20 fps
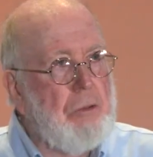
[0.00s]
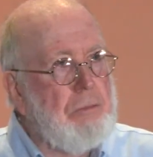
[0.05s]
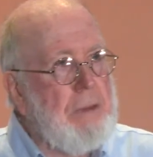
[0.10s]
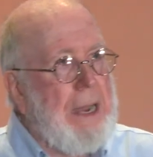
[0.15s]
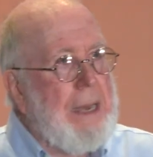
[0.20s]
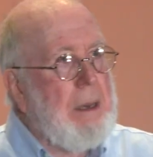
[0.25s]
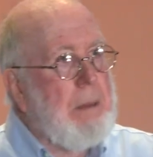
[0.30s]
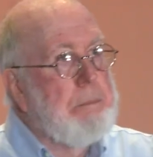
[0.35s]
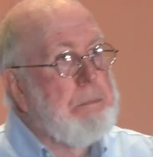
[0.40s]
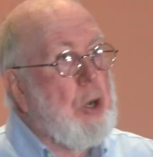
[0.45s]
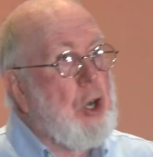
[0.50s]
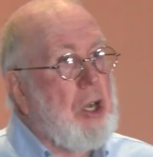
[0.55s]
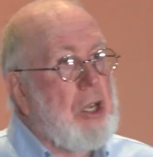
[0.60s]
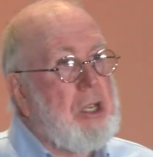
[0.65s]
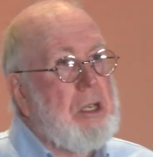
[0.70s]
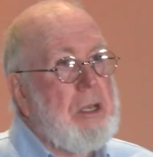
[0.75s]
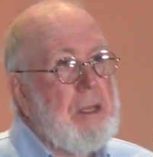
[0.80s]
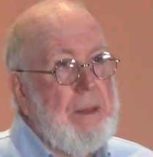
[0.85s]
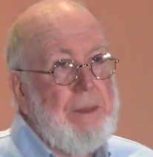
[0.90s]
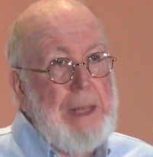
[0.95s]
write a
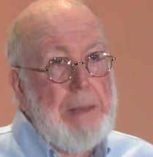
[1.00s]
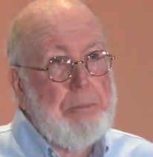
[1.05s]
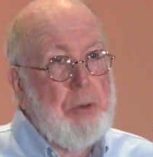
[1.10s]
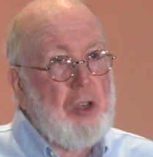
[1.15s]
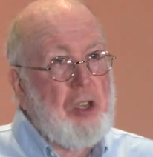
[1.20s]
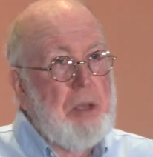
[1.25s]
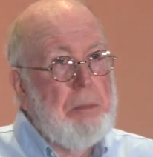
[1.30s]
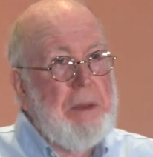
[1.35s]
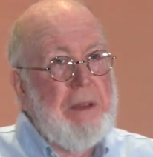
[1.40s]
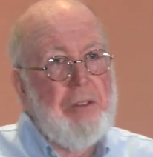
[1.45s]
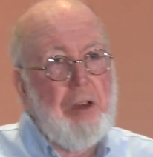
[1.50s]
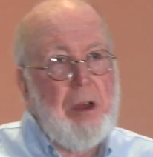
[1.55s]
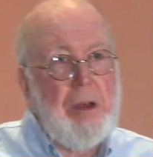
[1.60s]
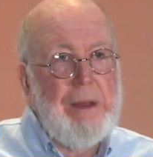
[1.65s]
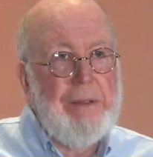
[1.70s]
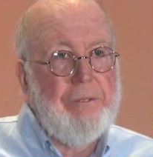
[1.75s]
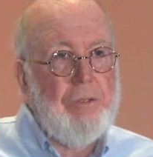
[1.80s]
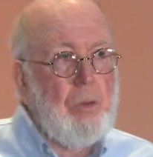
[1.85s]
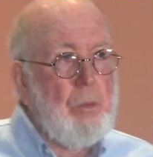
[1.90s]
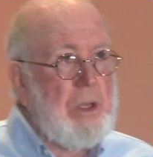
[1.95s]
book, and that book could be very
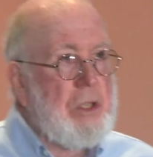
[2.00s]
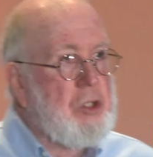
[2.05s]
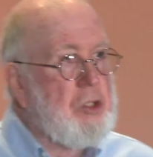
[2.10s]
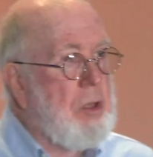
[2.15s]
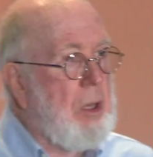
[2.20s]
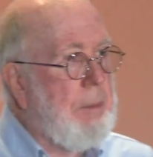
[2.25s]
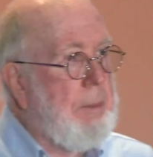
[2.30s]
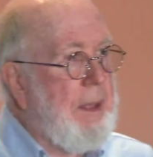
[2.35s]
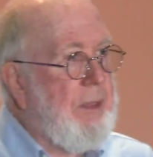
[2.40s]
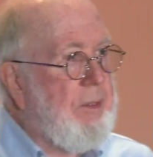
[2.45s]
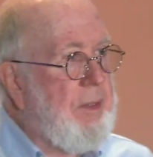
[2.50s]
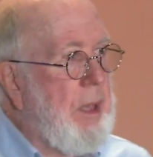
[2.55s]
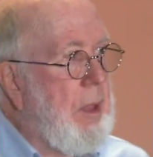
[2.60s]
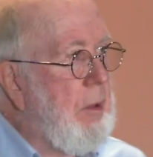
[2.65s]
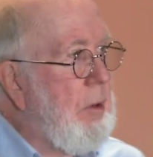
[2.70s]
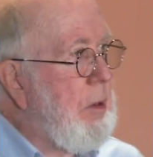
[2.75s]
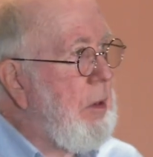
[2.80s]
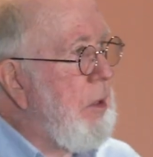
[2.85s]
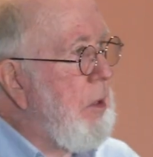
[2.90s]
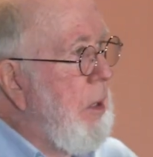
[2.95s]
influential, a
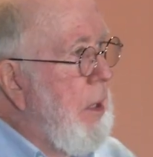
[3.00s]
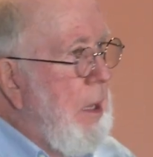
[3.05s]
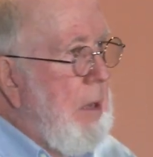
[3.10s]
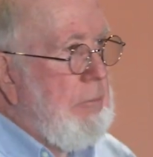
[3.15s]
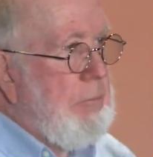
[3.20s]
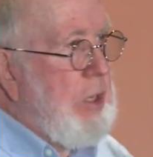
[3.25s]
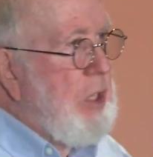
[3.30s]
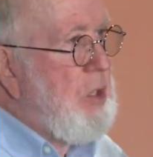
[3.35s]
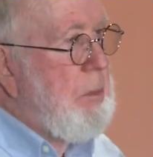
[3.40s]
bestseller could reach